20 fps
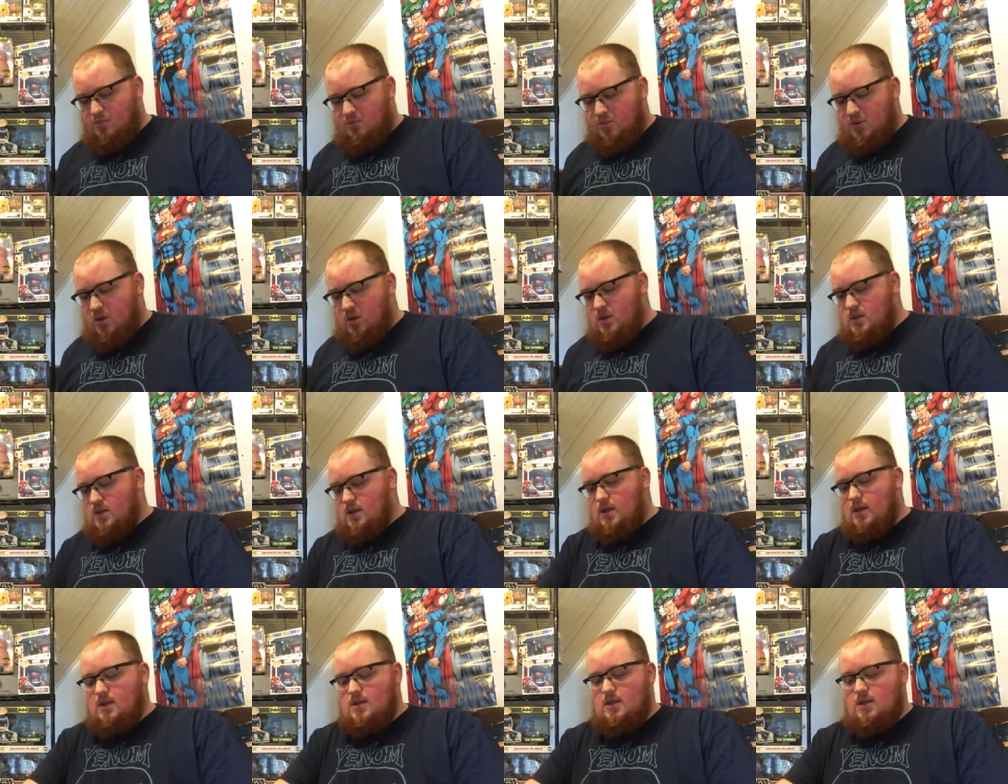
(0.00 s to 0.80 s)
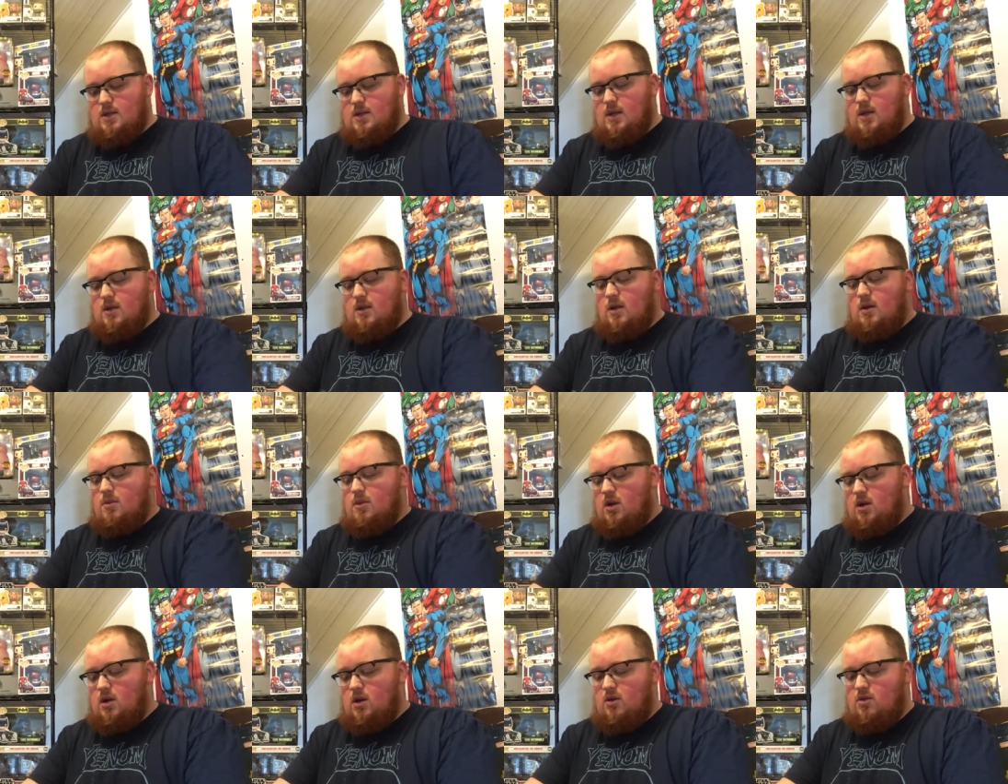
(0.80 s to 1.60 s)
But as I state, I'm
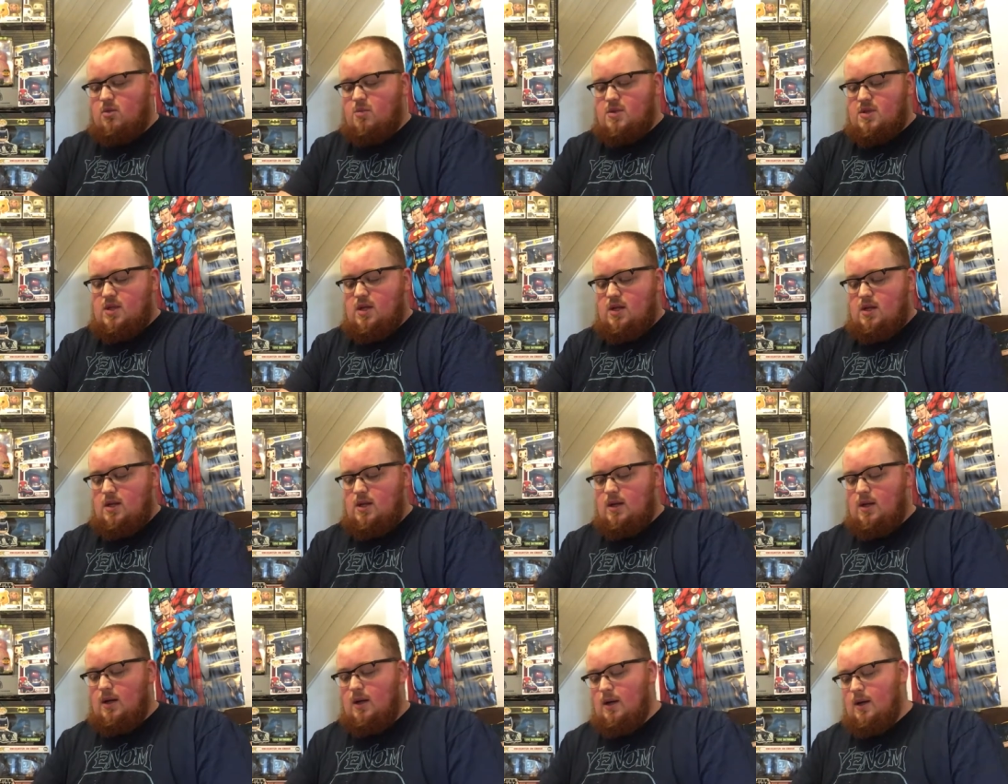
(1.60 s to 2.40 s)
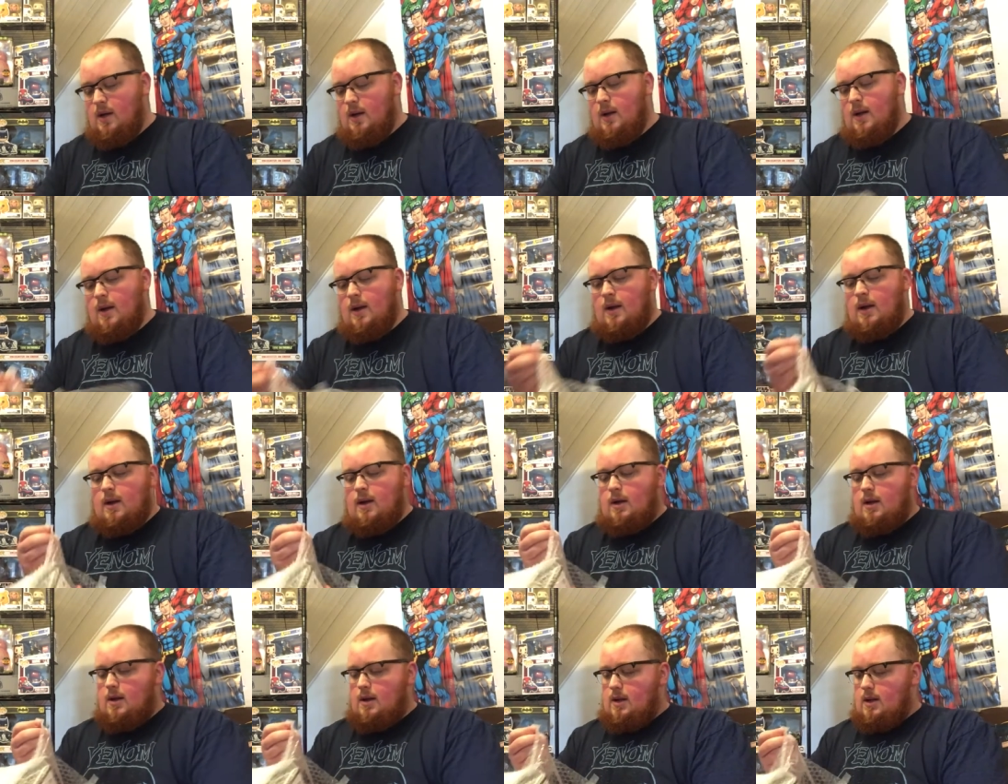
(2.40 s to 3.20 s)
not 100%.
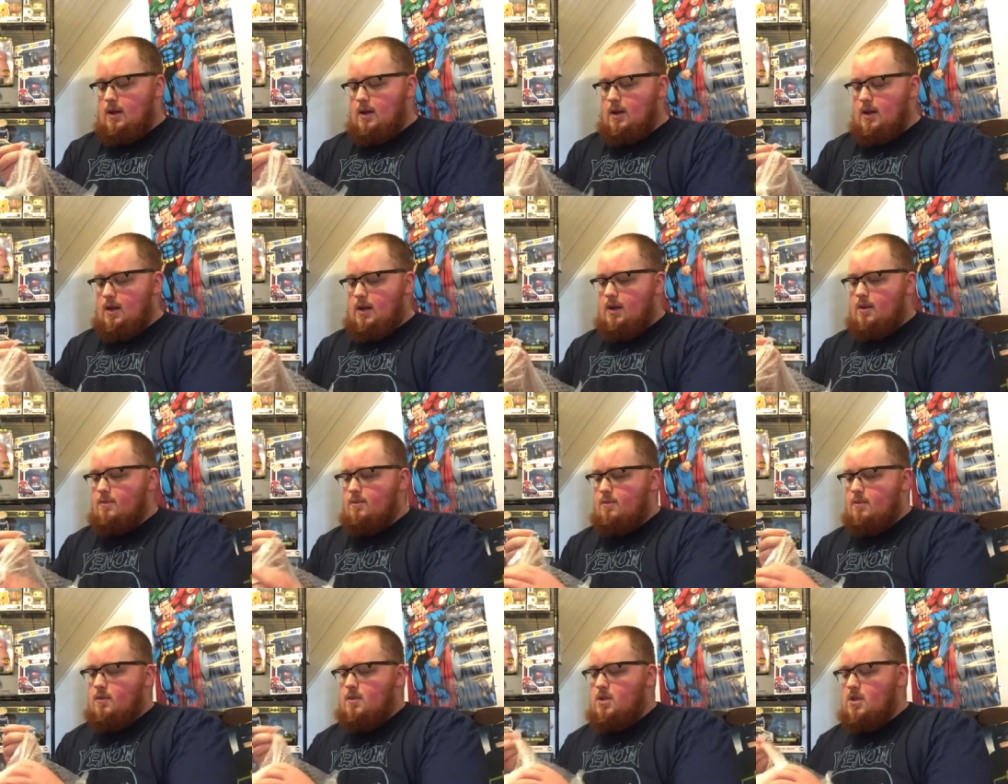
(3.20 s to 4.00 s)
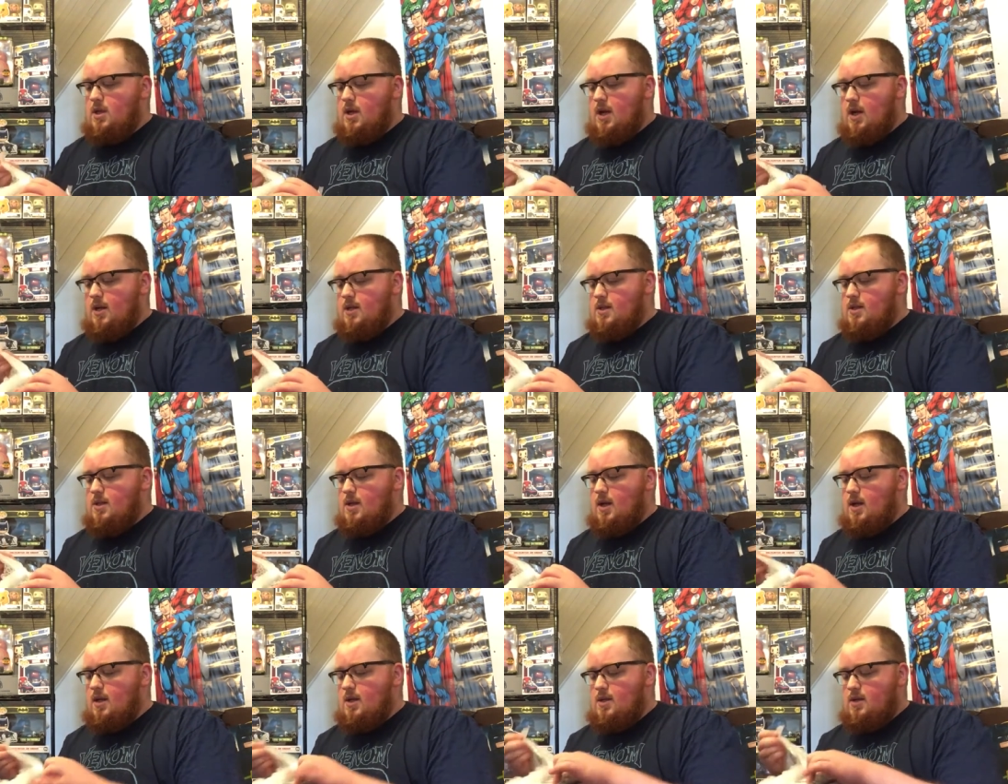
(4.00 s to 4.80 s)
Um, so yeah, I've
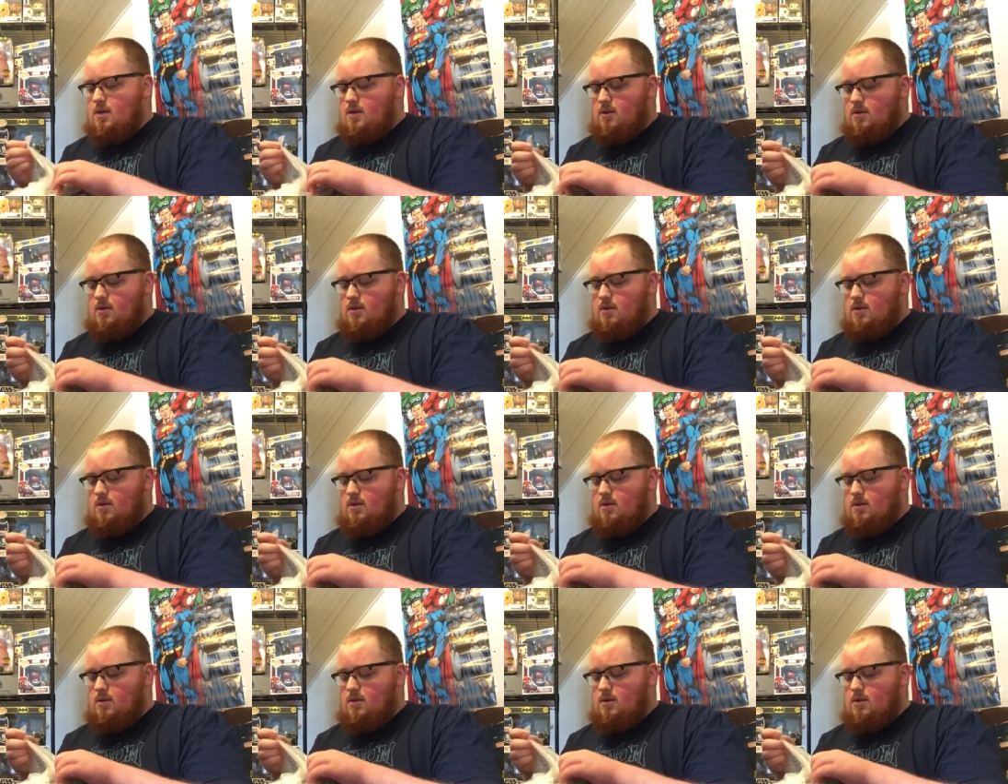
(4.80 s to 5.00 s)
stated,